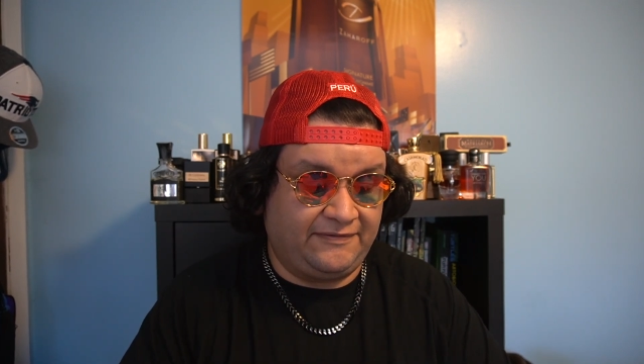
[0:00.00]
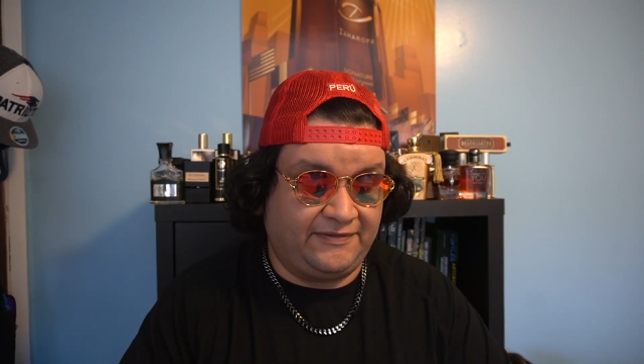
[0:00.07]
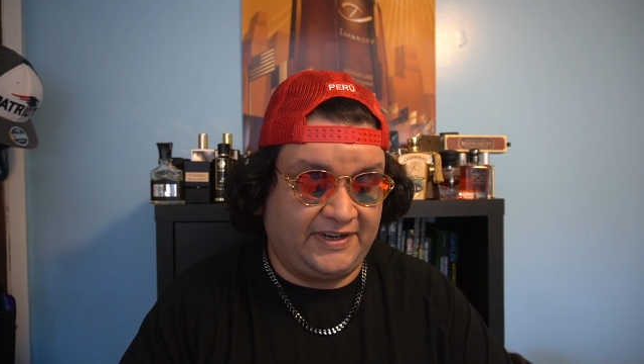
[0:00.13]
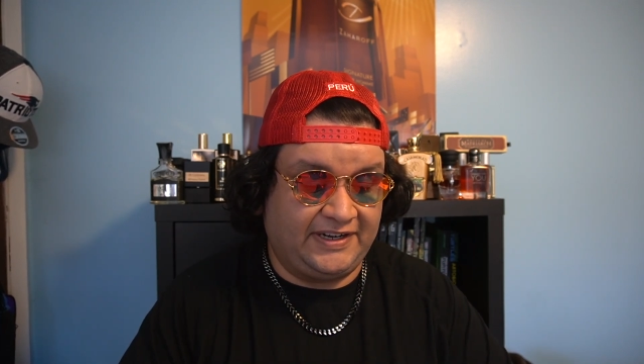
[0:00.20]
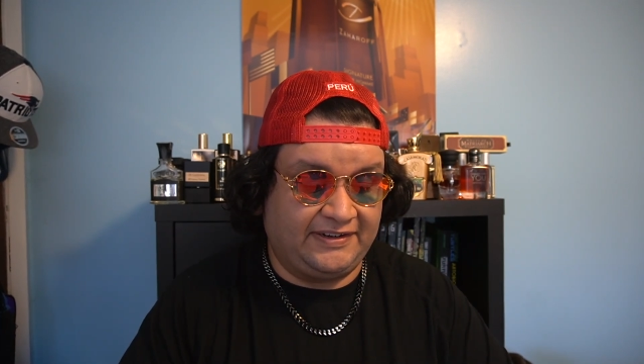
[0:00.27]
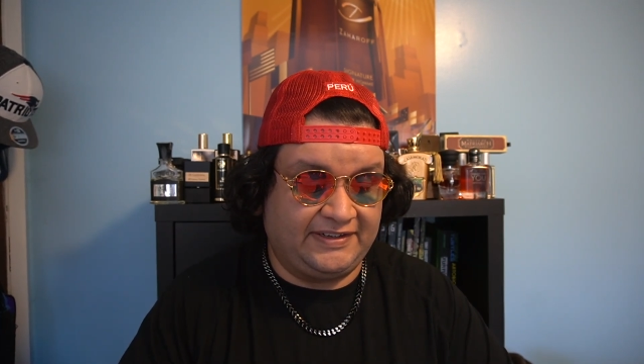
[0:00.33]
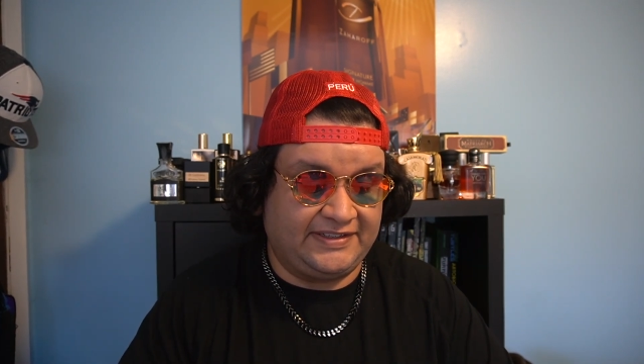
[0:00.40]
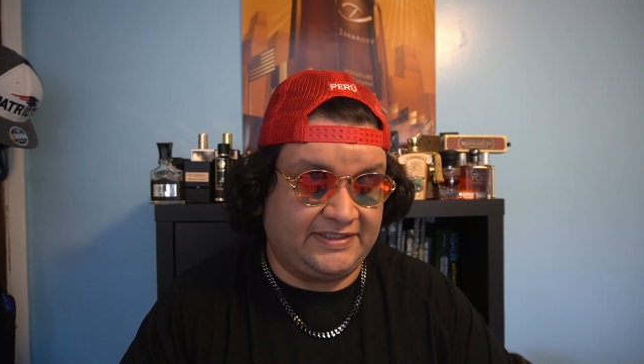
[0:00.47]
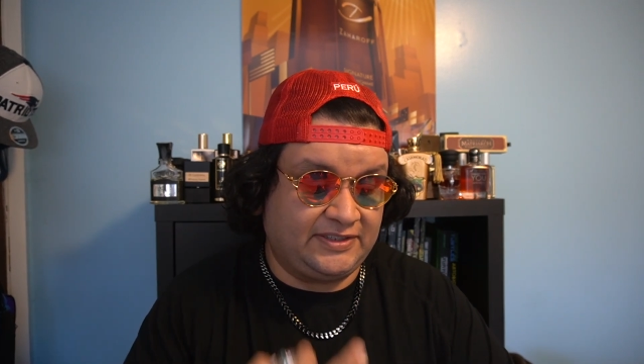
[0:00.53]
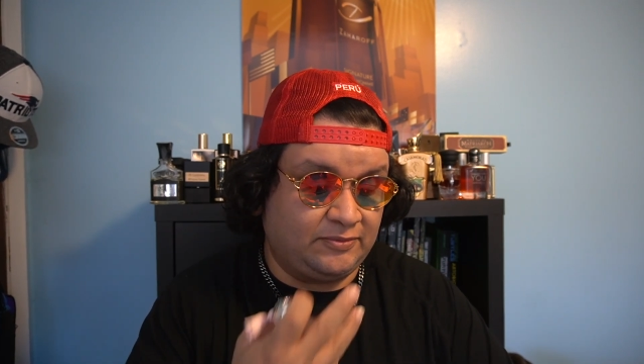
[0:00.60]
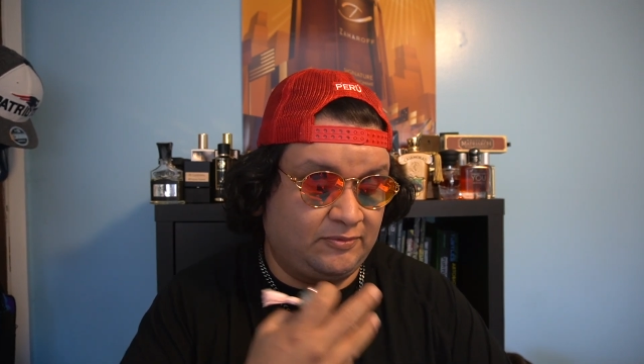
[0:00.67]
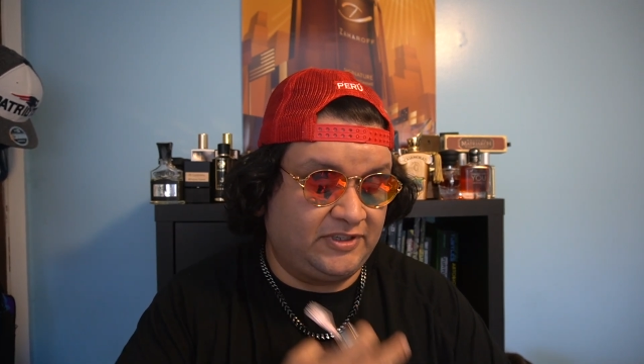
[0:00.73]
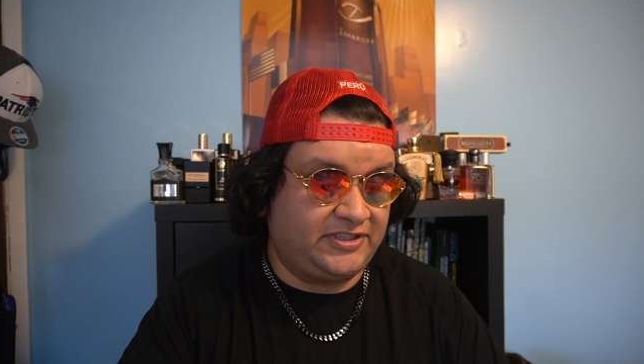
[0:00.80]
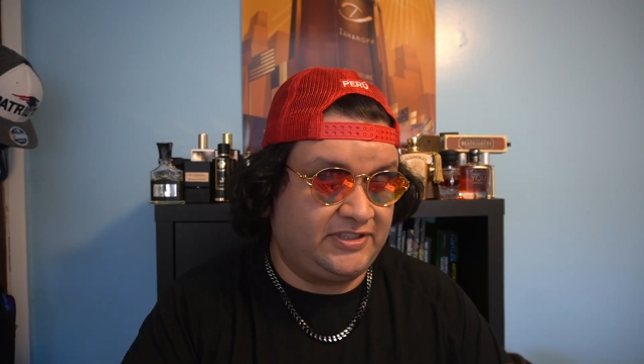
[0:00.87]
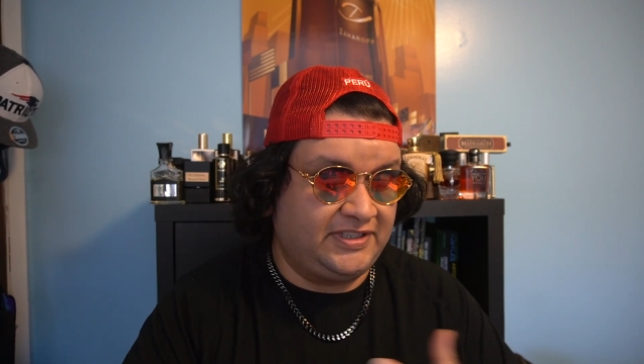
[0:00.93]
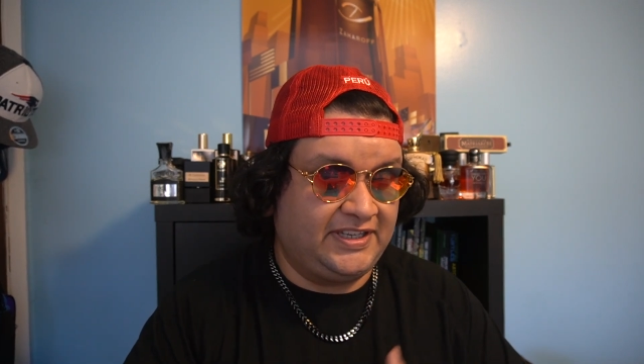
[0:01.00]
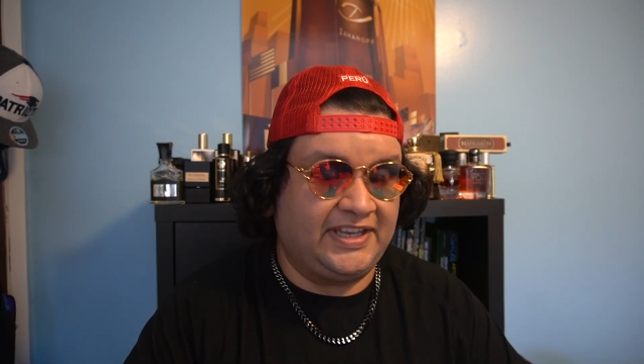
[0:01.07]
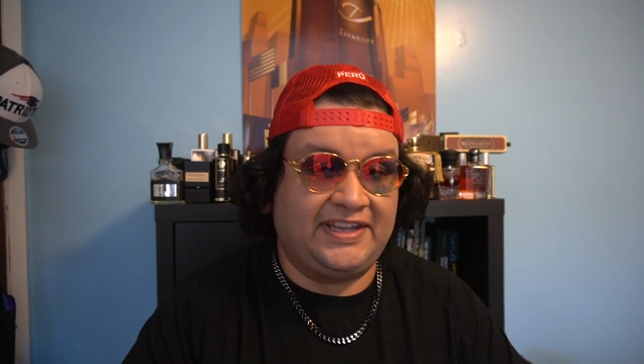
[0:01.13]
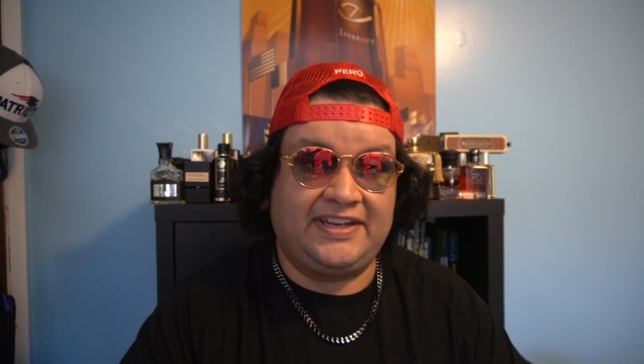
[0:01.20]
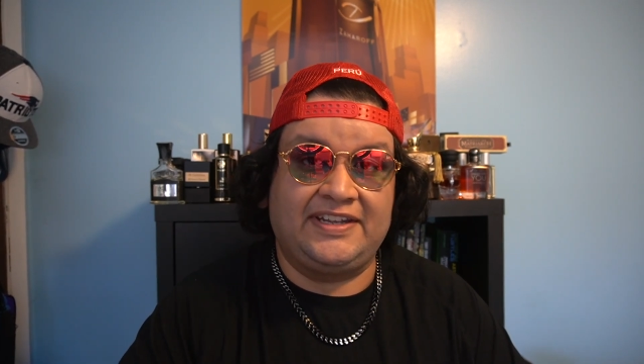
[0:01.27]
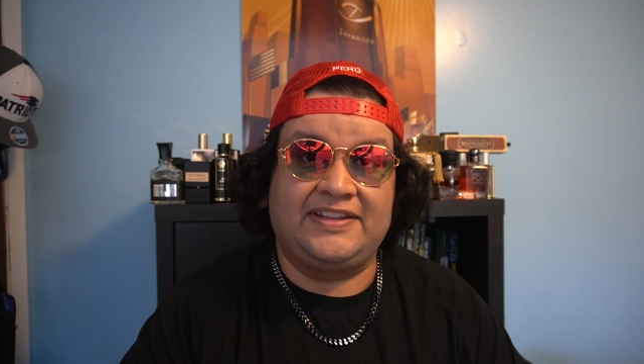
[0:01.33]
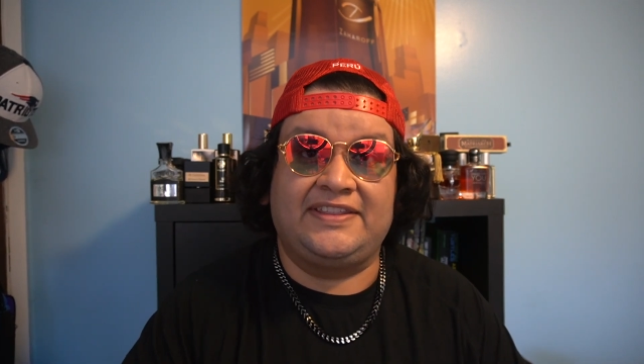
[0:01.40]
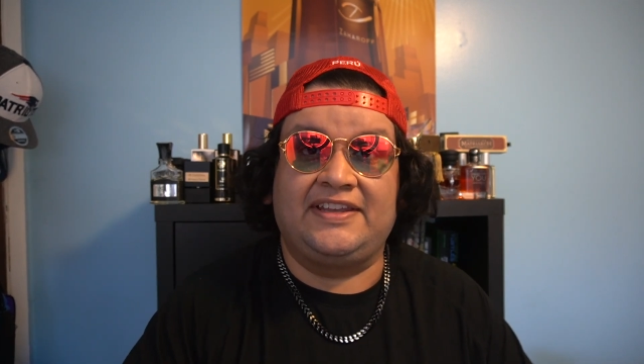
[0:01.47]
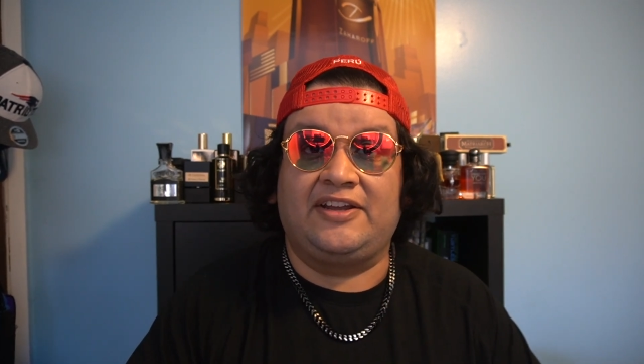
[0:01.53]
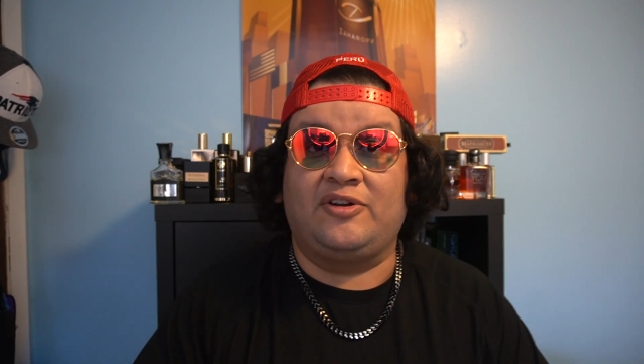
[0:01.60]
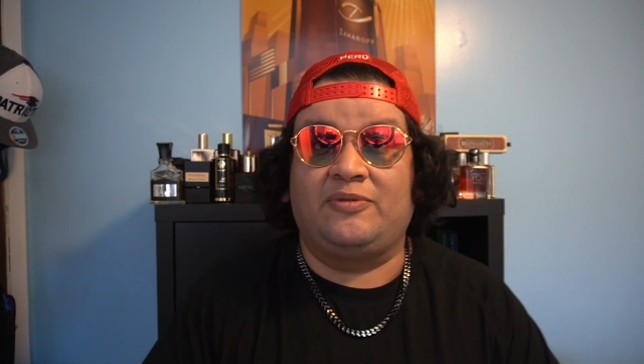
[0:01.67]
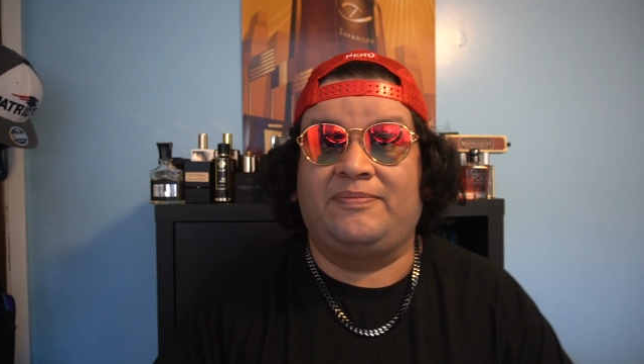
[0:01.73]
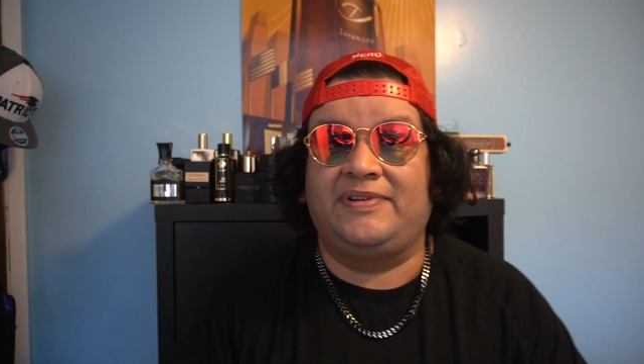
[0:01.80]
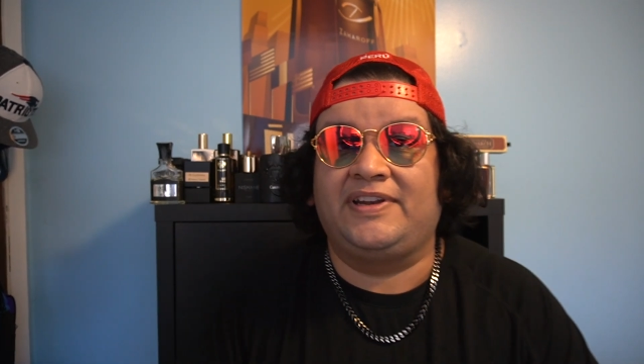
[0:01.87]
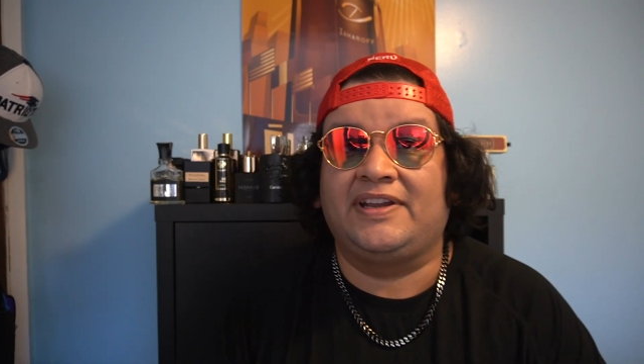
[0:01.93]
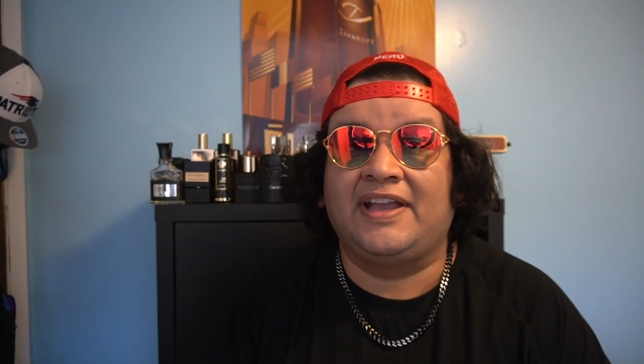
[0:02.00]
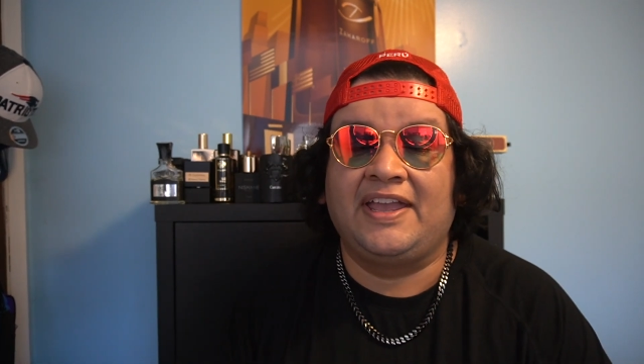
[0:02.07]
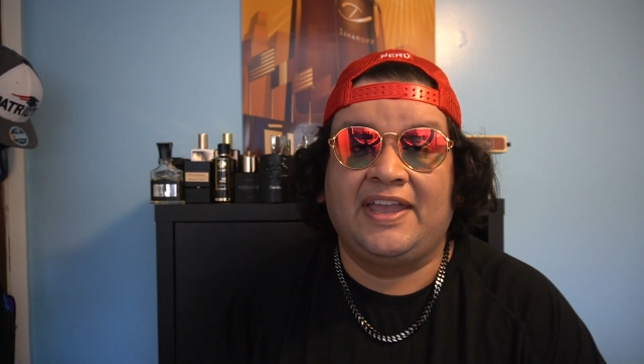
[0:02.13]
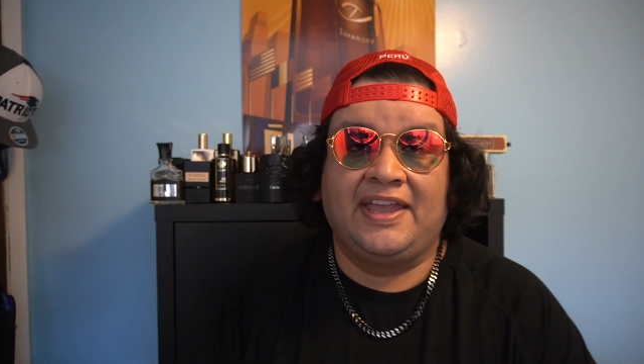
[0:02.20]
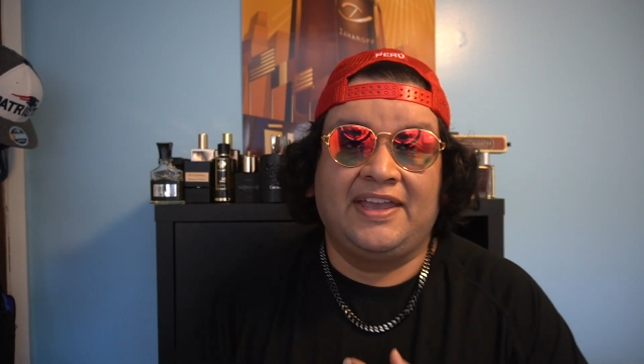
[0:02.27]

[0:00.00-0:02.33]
fragrance is what you get in that opening.